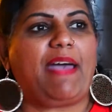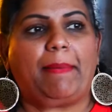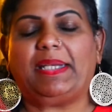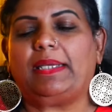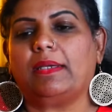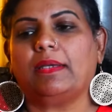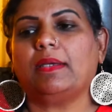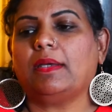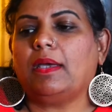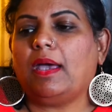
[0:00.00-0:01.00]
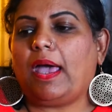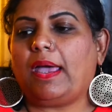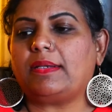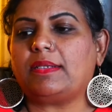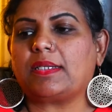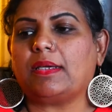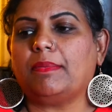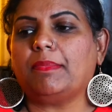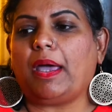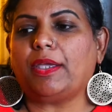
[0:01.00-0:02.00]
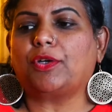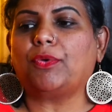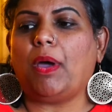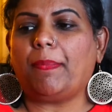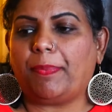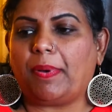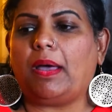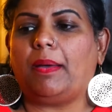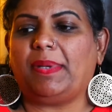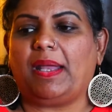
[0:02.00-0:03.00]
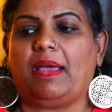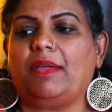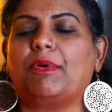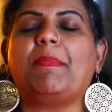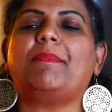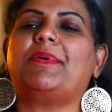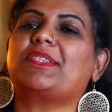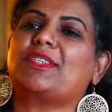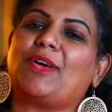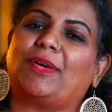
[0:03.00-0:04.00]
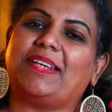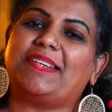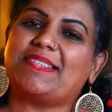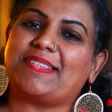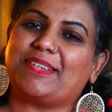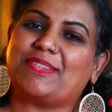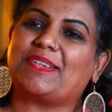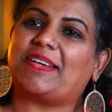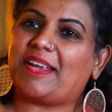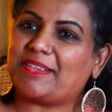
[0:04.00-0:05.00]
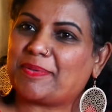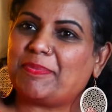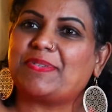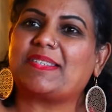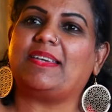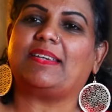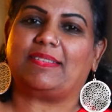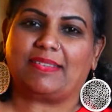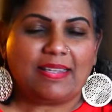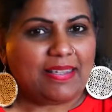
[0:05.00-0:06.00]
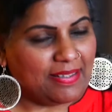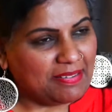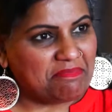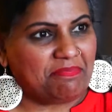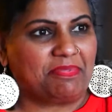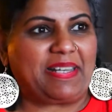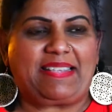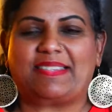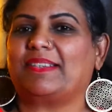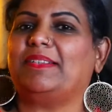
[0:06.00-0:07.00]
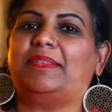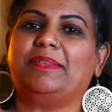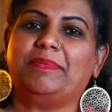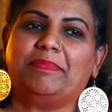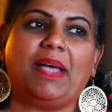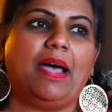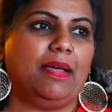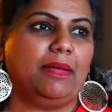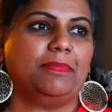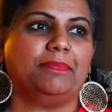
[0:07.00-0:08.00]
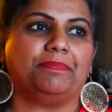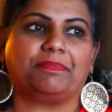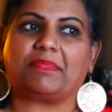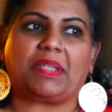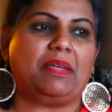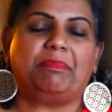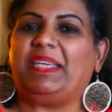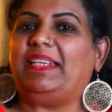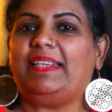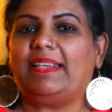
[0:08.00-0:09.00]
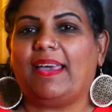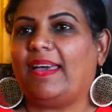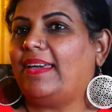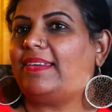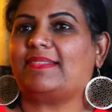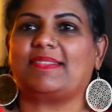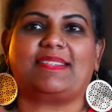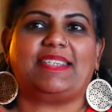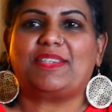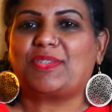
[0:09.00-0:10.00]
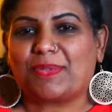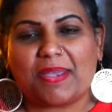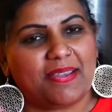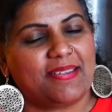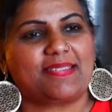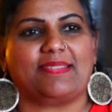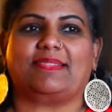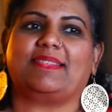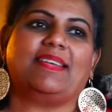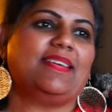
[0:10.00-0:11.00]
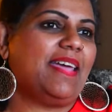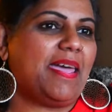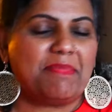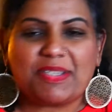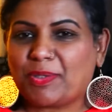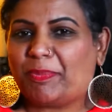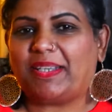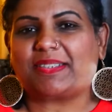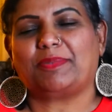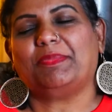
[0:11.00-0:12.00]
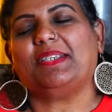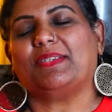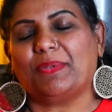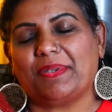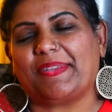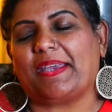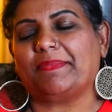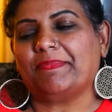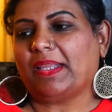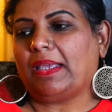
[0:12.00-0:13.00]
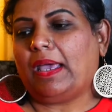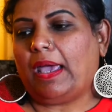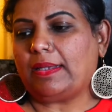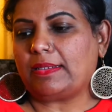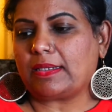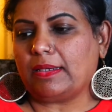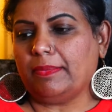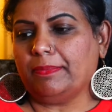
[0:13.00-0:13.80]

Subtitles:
family. And I grew up, I remember as a toddler listening to Carnatic music and classical Peelila and Yesudas and M.S. Subbalakshmi and all of that. And